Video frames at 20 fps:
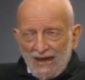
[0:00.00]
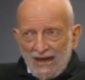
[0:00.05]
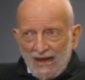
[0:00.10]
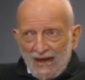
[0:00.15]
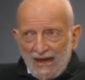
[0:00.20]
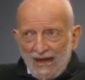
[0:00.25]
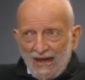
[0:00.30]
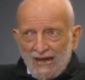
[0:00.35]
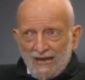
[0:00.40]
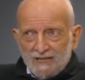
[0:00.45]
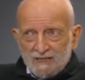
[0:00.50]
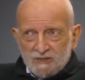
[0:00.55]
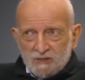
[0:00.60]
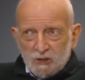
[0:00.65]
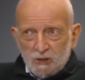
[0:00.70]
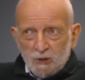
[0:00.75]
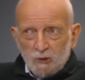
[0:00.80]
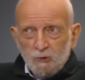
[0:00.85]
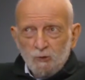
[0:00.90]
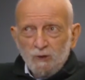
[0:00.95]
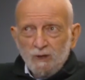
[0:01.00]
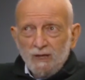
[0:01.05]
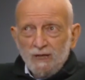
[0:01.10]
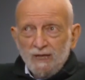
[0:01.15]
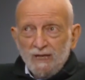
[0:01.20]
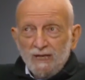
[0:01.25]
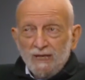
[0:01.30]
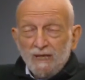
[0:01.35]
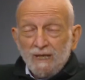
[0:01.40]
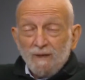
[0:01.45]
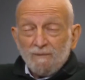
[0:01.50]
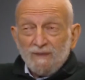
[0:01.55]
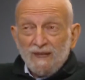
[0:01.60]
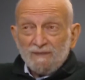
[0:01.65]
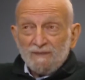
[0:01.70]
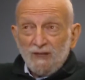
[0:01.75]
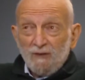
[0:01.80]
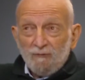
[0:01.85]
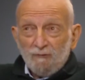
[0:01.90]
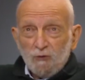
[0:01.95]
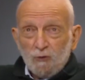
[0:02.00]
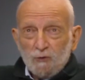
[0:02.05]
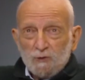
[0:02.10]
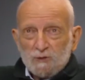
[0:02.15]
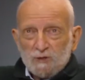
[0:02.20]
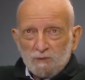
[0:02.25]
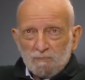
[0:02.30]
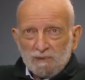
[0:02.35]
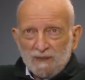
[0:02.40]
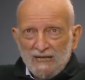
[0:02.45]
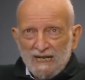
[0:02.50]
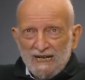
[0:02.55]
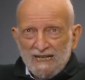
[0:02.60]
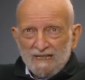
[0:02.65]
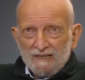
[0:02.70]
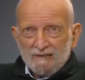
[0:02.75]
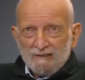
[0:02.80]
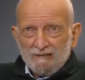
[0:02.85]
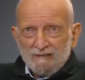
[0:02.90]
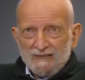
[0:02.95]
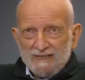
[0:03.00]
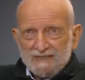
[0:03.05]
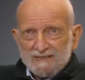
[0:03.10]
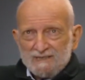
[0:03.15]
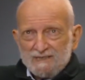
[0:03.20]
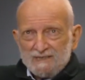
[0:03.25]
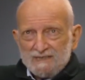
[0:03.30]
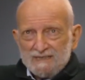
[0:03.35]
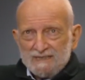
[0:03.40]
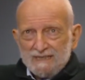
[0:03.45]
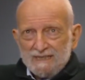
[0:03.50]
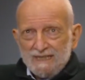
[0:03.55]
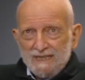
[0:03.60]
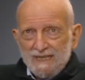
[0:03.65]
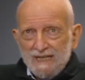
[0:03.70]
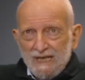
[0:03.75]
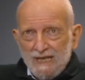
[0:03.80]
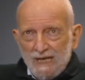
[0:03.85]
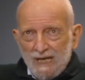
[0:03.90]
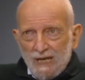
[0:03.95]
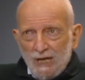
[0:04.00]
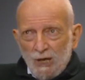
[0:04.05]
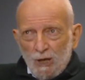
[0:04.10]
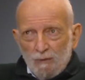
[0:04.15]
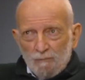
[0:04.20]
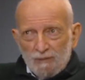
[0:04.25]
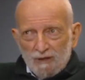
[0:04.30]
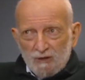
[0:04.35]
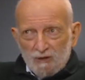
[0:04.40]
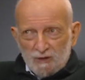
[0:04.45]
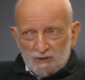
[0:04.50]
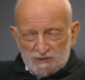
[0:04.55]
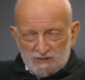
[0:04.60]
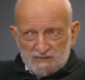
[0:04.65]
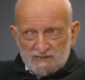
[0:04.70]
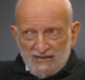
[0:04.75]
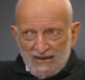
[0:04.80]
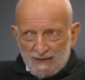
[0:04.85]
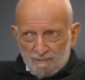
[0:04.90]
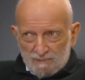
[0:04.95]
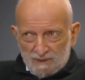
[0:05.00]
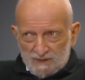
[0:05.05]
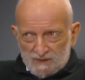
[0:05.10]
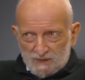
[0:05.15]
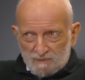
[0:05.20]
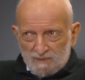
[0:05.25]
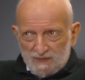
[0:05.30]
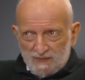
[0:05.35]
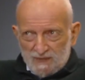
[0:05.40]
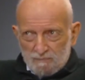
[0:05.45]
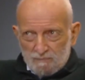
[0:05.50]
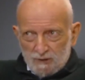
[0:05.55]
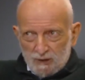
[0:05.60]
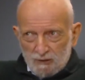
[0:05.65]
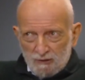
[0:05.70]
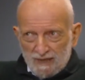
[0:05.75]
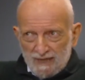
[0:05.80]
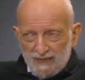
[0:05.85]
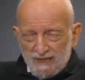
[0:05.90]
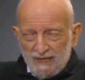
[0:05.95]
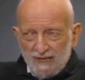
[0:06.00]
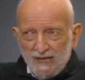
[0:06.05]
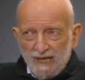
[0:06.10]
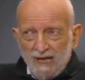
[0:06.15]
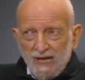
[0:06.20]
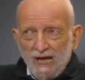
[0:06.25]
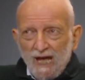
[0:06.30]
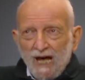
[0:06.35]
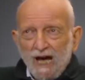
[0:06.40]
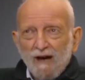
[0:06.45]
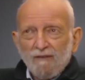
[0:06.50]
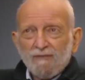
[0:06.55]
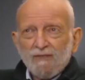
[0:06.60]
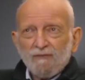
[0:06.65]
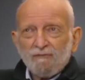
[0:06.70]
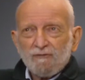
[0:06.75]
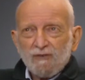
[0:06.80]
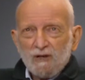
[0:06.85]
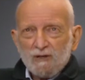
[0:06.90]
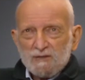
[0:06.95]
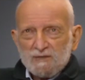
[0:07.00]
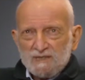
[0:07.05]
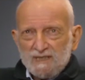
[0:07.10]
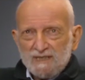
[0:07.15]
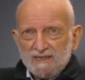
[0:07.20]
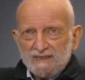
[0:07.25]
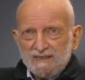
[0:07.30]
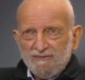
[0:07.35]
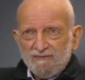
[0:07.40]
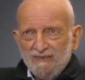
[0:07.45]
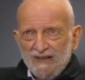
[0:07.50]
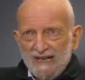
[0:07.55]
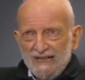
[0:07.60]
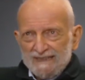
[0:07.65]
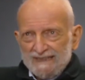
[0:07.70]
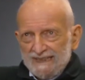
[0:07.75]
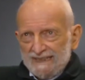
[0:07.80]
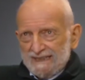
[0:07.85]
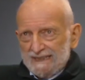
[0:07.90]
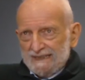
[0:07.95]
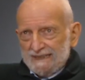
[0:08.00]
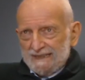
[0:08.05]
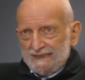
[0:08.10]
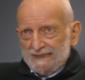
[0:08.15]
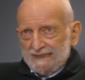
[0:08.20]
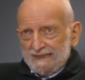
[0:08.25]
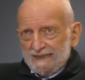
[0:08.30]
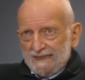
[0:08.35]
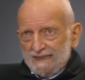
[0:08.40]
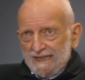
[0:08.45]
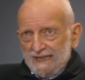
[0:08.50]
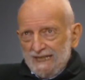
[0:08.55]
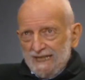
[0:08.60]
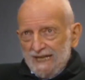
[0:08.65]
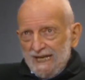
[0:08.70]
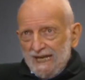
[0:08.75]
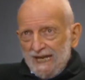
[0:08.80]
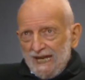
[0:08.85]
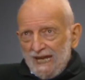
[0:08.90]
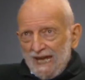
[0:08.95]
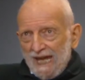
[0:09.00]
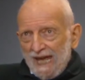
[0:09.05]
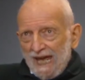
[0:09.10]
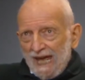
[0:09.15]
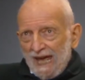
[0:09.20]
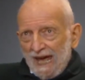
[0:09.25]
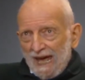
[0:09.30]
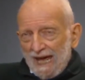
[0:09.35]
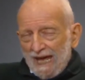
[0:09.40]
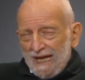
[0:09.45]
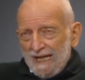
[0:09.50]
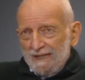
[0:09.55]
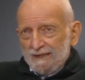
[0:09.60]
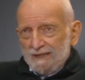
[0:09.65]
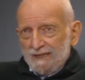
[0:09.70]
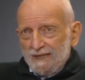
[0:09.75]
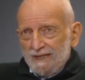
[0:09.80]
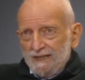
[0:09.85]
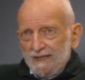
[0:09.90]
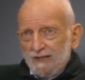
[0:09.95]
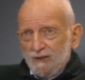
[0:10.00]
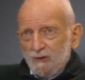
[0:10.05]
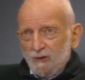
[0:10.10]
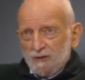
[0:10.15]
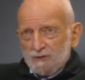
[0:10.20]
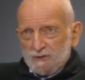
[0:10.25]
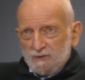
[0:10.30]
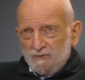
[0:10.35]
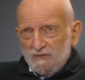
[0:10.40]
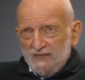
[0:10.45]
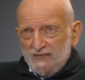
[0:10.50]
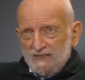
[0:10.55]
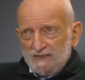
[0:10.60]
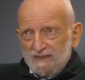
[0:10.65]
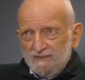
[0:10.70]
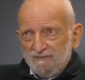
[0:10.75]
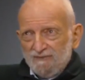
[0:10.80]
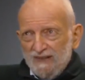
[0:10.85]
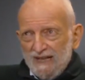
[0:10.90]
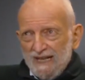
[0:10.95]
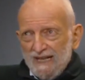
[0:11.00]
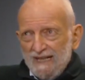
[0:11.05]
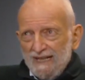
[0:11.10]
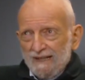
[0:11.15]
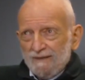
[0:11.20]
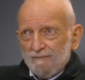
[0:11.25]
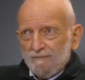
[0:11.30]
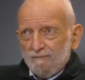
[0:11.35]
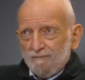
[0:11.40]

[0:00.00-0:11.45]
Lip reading: and two, that their food supply increased. Because this happened to be the period of the first Intifada. And in the course of the Intifada,